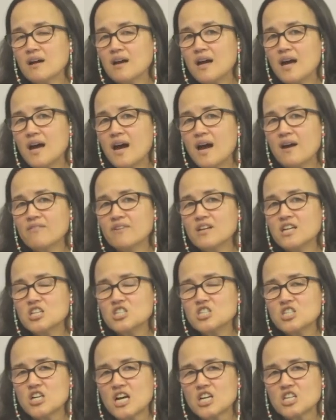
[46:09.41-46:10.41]
have an
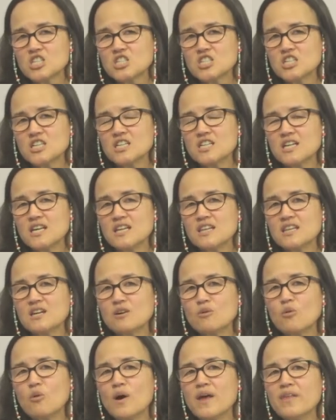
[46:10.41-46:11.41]
injection, and
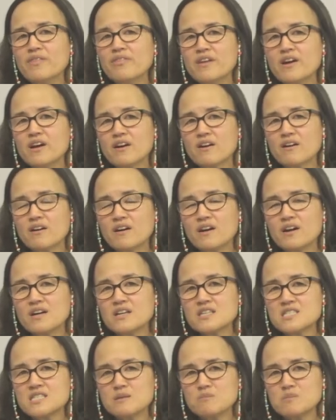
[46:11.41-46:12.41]
then when their
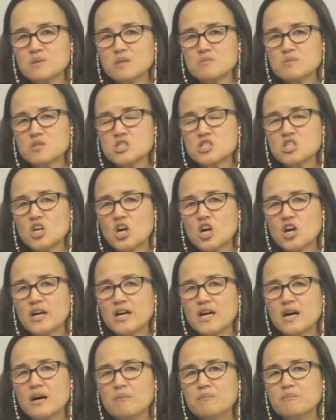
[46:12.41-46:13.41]
symptoms start
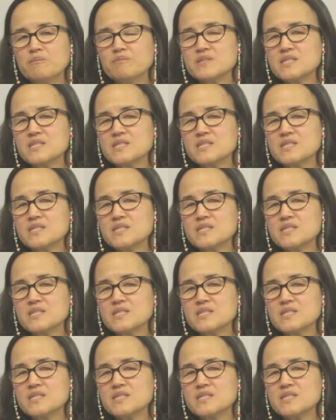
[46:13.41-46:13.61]
up,